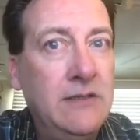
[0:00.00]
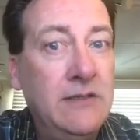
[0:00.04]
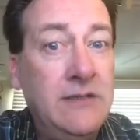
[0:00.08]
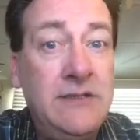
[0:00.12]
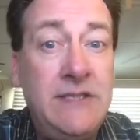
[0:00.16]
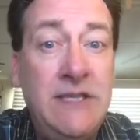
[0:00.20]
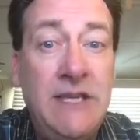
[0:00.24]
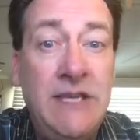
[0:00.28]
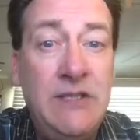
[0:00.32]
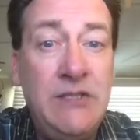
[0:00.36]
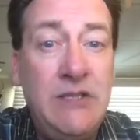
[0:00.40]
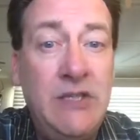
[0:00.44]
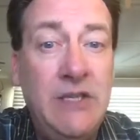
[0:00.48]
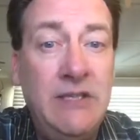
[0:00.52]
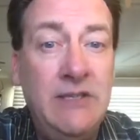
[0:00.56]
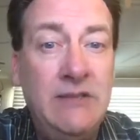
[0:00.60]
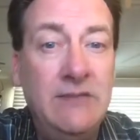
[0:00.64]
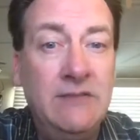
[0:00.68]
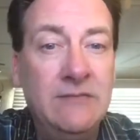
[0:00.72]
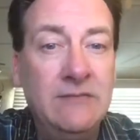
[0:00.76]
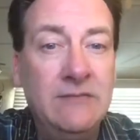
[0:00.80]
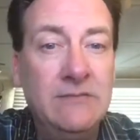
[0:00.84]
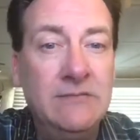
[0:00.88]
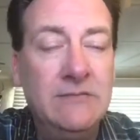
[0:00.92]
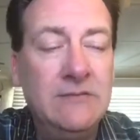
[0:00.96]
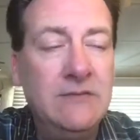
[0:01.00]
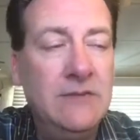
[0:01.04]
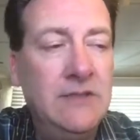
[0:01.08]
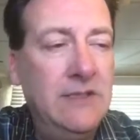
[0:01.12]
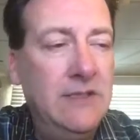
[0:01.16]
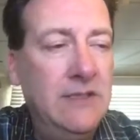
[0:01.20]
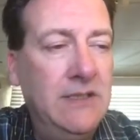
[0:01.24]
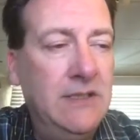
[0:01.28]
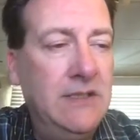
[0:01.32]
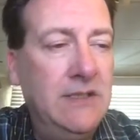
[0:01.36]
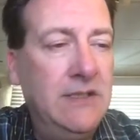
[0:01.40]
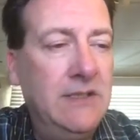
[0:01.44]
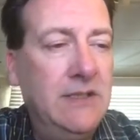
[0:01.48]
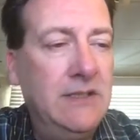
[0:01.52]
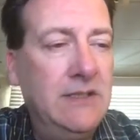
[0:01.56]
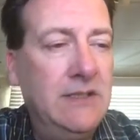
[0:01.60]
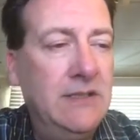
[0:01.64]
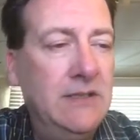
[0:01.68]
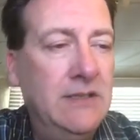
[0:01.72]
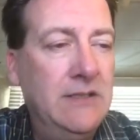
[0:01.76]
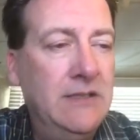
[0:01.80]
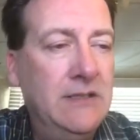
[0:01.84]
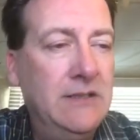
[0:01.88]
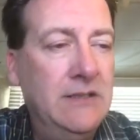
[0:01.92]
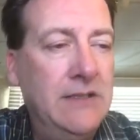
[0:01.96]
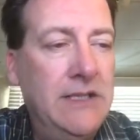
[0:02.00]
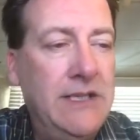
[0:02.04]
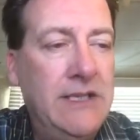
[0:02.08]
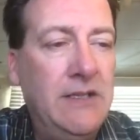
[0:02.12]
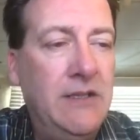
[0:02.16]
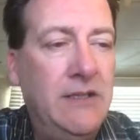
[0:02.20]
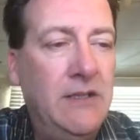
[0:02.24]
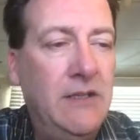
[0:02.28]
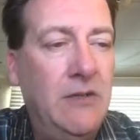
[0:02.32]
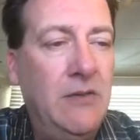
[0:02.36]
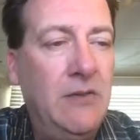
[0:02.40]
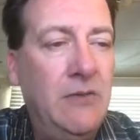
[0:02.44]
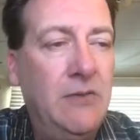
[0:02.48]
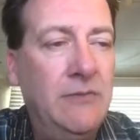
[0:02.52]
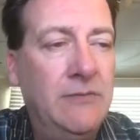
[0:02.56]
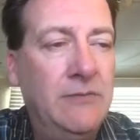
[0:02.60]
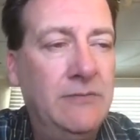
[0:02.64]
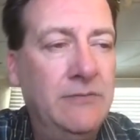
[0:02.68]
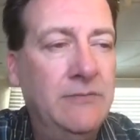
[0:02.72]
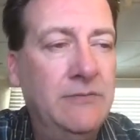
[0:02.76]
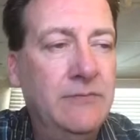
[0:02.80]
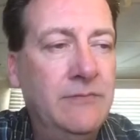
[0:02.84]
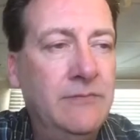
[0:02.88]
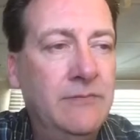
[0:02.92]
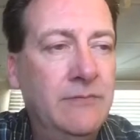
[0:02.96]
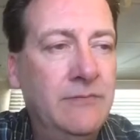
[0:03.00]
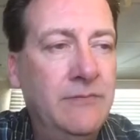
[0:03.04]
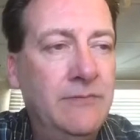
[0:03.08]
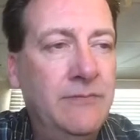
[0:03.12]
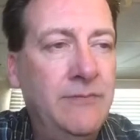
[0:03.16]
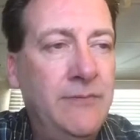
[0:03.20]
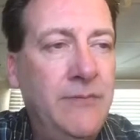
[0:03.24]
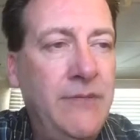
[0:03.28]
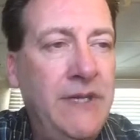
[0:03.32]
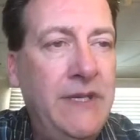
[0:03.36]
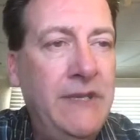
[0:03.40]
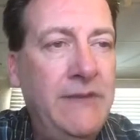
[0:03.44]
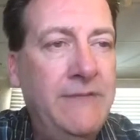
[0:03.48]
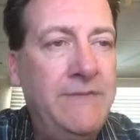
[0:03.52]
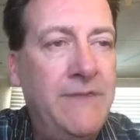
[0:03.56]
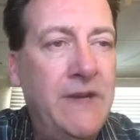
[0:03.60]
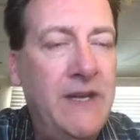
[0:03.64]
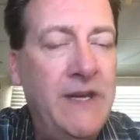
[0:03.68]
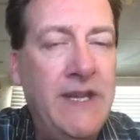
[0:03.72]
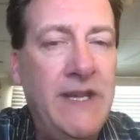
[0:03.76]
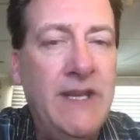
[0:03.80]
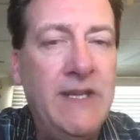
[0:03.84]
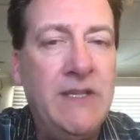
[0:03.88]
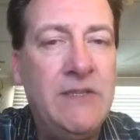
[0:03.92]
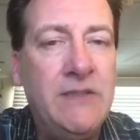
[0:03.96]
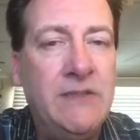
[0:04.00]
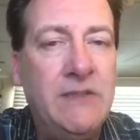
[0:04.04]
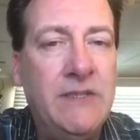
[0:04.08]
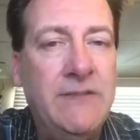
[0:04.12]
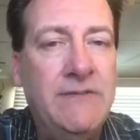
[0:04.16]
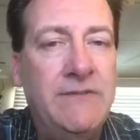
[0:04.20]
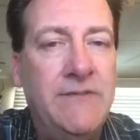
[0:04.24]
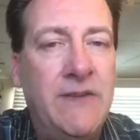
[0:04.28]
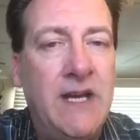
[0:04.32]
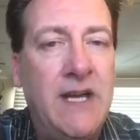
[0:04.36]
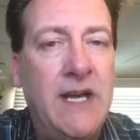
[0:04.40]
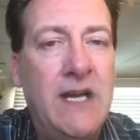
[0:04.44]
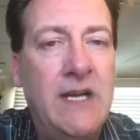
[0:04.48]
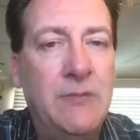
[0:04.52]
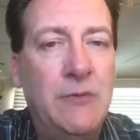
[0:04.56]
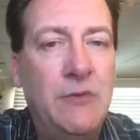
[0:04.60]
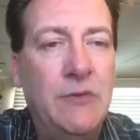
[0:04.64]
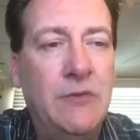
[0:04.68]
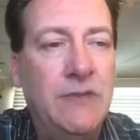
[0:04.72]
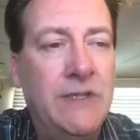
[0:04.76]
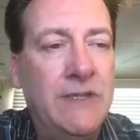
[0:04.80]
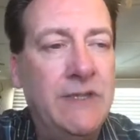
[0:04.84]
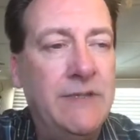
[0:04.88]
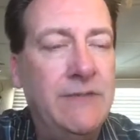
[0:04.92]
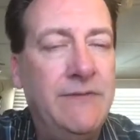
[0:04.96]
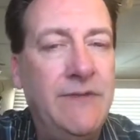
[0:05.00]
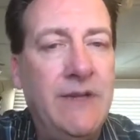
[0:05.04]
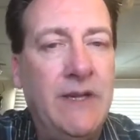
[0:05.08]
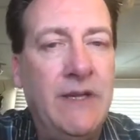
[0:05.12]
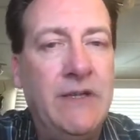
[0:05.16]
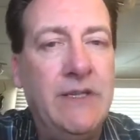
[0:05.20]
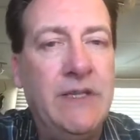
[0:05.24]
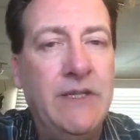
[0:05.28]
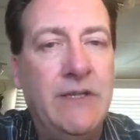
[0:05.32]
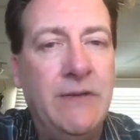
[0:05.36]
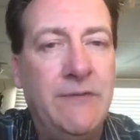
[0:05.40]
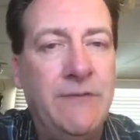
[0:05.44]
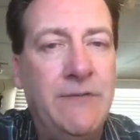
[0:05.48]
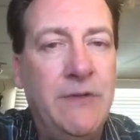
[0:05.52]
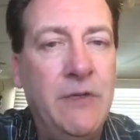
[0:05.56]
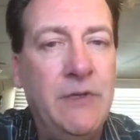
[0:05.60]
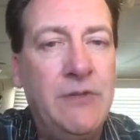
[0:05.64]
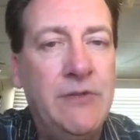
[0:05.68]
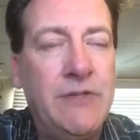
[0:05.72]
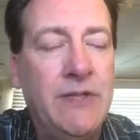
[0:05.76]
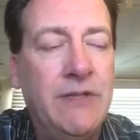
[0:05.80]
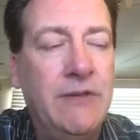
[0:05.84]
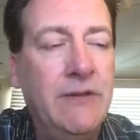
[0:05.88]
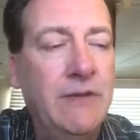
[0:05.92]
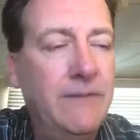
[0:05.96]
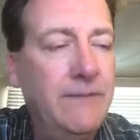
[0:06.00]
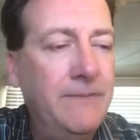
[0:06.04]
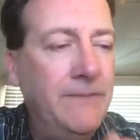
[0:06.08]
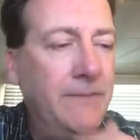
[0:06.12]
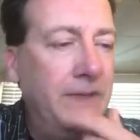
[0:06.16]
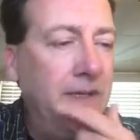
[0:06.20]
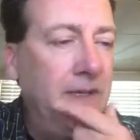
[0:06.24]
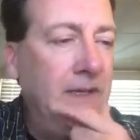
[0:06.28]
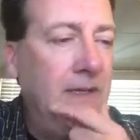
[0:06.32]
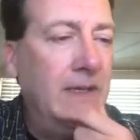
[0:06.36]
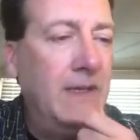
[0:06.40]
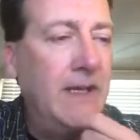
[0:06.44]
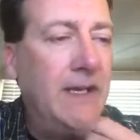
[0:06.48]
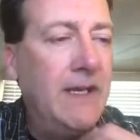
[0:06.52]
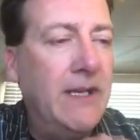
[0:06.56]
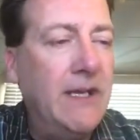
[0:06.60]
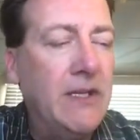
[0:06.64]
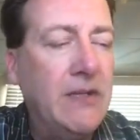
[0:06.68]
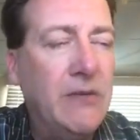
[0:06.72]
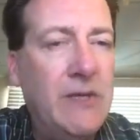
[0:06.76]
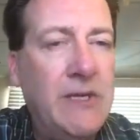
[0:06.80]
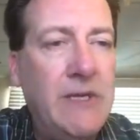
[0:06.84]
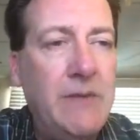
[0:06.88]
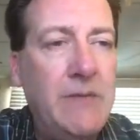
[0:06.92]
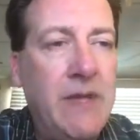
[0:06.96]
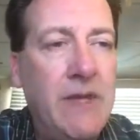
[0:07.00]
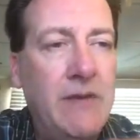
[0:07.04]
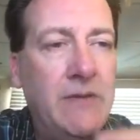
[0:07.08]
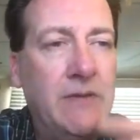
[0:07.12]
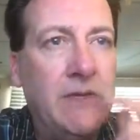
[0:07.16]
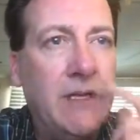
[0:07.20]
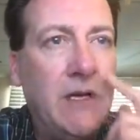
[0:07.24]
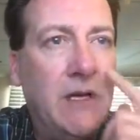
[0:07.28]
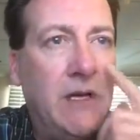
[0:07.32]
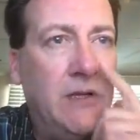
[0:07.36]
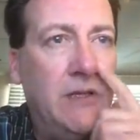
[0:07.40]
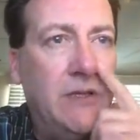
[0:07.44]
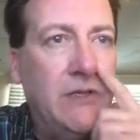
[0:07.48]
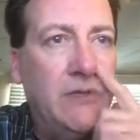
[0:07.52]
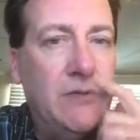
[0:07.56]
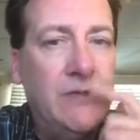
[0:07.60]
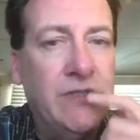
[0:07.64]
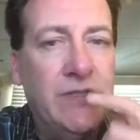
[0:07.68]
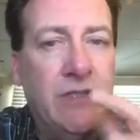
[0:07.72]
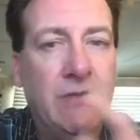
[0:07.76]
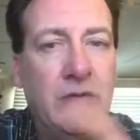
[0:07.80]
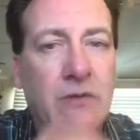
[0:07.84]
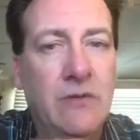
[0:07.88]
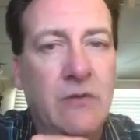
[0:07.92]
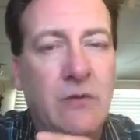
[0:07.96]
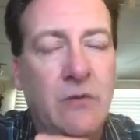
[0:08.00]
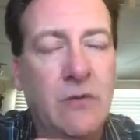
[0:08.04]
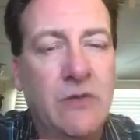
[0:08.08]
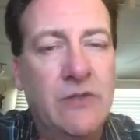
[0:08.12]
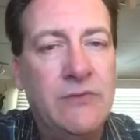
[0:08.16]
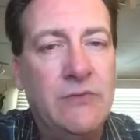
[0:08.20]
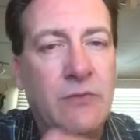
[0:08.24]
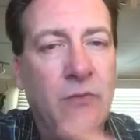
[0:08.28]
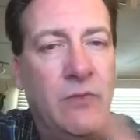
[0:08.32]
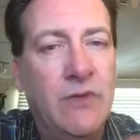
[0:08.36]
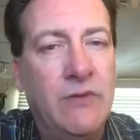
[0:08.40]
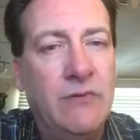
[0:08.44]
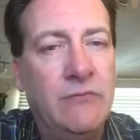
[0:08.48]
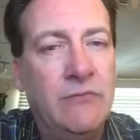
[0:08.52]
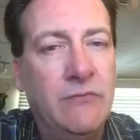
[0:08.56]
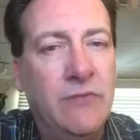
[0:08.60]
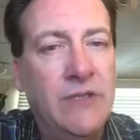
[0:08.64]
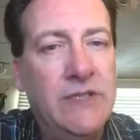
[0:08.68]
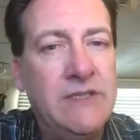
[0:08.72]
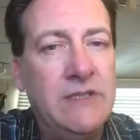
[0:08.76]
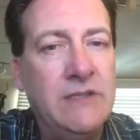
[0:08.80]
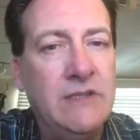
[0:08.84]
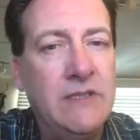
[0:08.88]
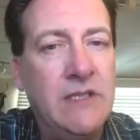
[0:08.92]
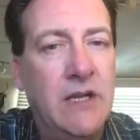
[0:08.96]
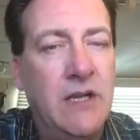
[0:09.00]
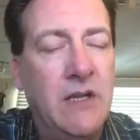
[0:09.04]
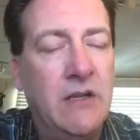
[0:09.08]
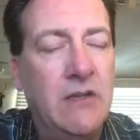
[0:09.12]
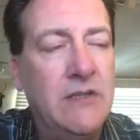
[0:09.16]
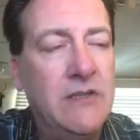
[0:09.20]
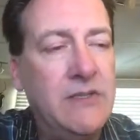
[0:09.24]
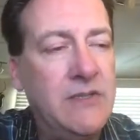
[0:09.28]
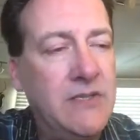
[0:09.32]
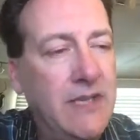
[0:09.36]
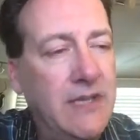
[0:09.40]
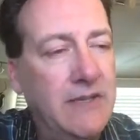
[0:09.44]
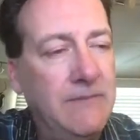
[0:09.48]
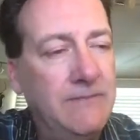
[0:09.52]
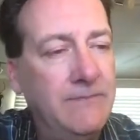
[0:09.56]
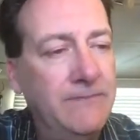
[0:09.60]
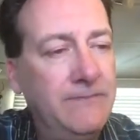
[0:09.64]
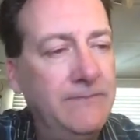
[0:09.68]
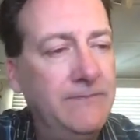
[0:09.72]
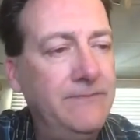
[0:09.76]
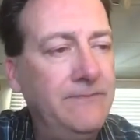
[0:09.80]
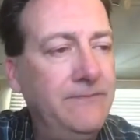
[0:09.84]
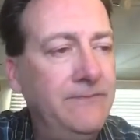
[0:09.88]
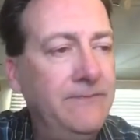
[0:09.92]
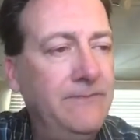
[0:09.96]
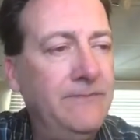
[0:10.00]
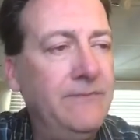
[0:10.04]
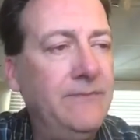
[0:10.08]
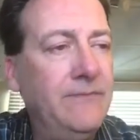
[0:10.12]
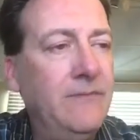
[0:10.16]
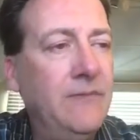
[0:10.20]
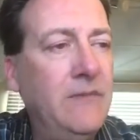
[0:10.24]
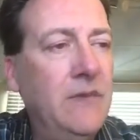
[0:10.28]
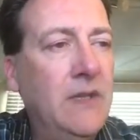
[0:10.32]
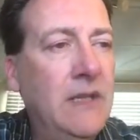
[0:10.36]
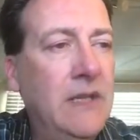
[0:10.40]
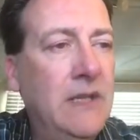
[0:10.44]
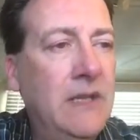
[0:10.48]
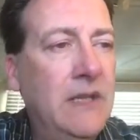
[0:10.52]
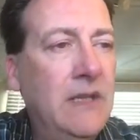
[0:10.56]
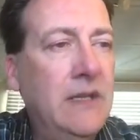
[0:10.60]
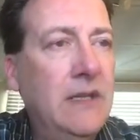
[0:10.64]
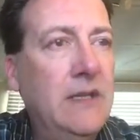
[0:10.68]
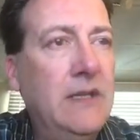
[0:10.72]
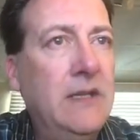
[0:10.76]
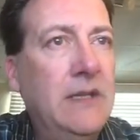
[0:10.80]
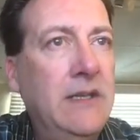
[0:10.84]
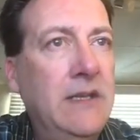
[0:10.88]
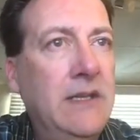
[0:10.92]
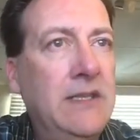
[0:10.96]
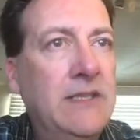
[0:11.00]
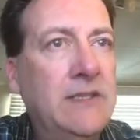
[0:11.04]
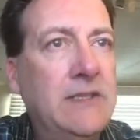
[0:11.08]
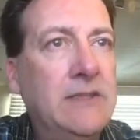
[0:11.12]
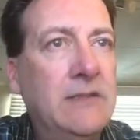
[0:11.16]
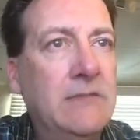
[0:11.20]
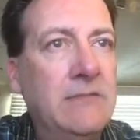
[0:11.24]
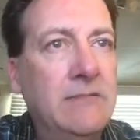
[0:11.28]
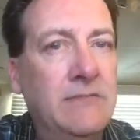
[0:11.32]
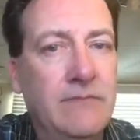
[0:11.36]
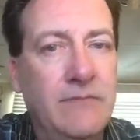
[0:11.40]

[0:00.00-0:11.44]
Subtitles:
teaching, let alone being financially viable in the very near future. Green Mountain College was one recent college that is